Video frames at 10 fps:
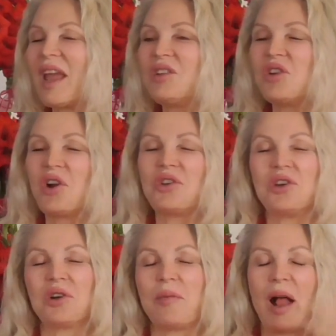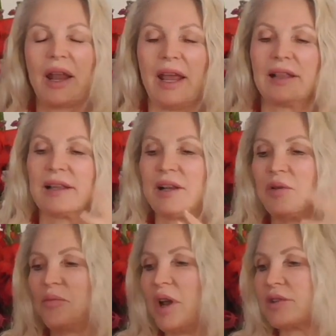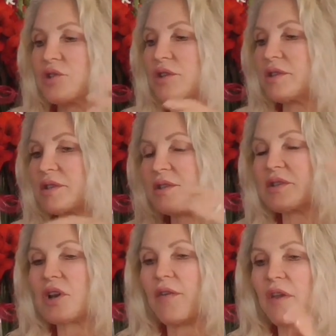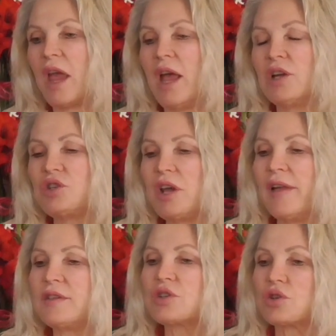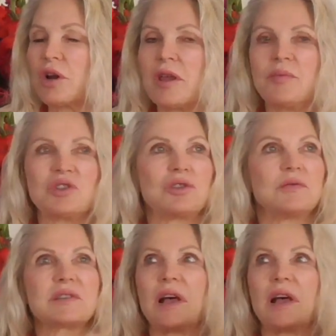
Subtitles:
And you know, you hear about alien abductions and stuff. She had this dream, and she was